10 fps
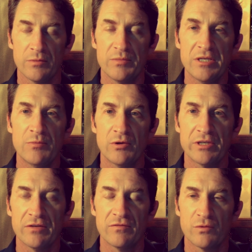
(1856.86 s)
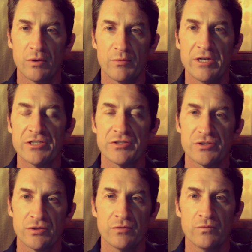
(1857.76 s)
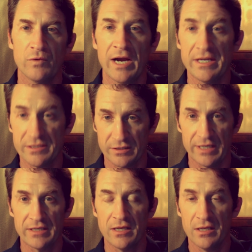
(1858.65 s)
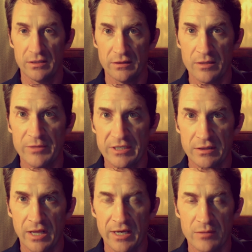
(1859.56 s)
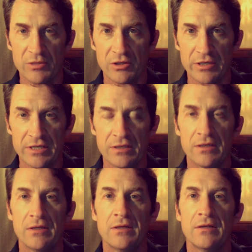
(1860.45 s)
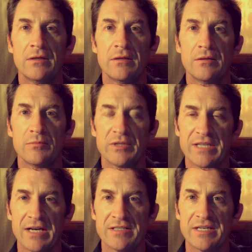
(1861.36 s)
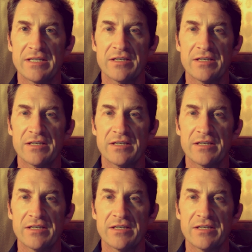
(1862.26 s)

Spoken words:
people give corporations certain rights like limited liability, but that is a